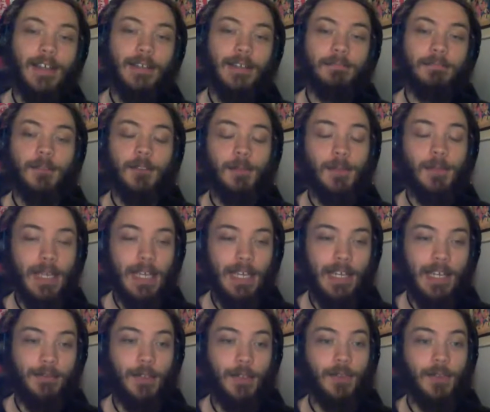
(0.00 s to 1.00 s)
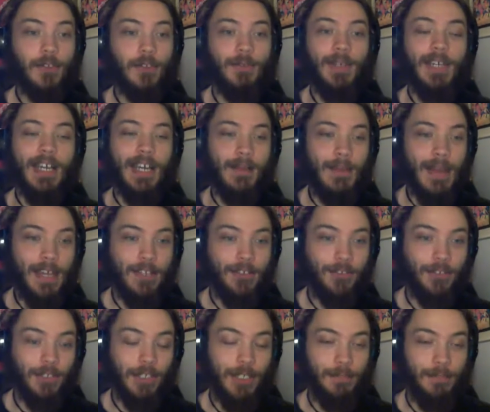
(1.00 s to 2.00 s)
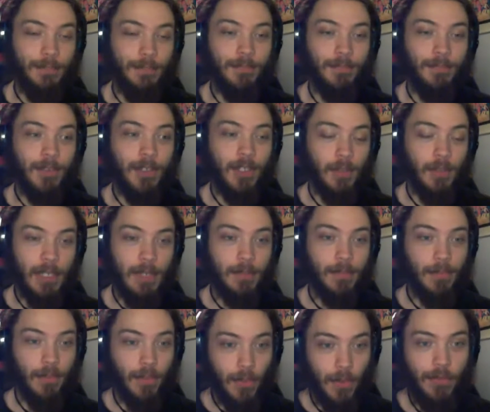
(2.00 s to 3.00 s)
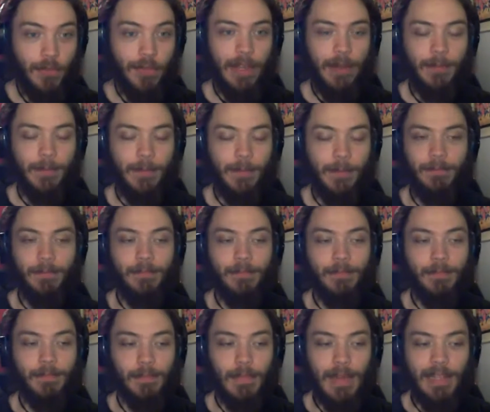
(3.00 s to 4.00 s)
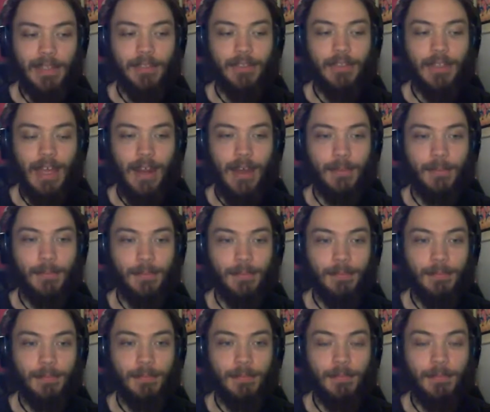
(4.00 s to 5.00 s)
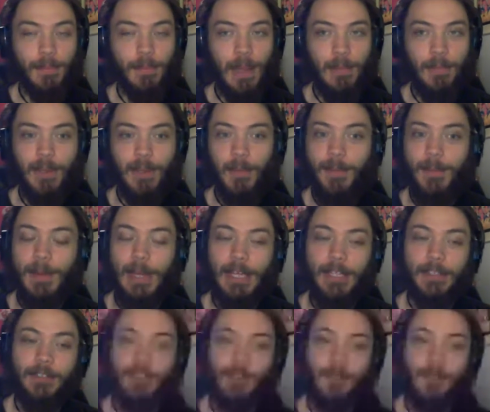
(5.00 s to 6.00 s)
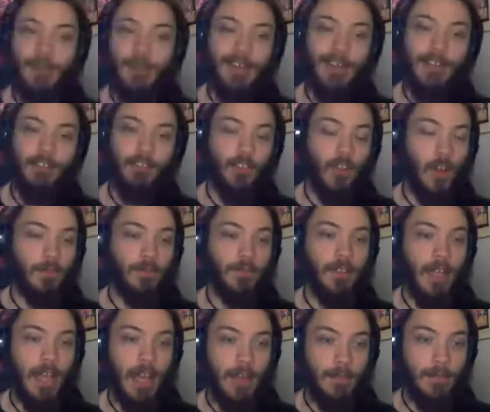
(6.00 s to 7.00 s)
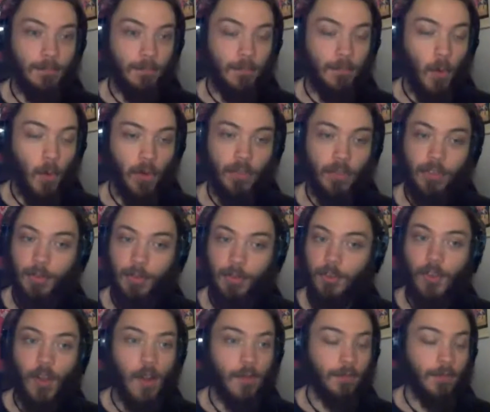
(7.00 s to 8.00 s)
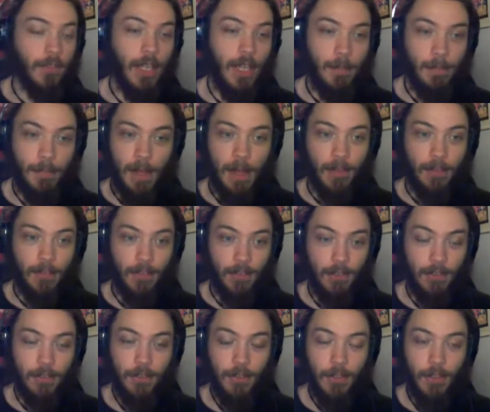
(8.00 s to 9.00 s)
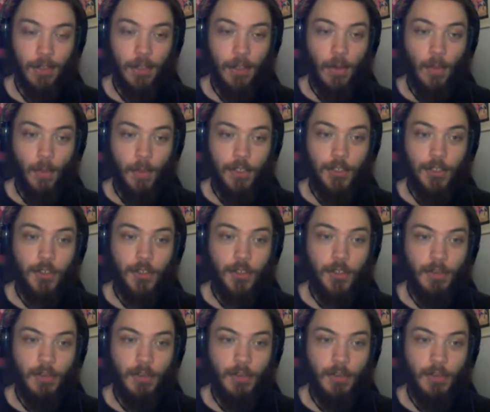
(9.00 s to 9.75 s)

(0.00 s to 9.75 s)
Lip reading: Speaking of YouTubing, I'm actually going to be improving my setup. I'm going to be buying some I've ordered some soft light boxes, which should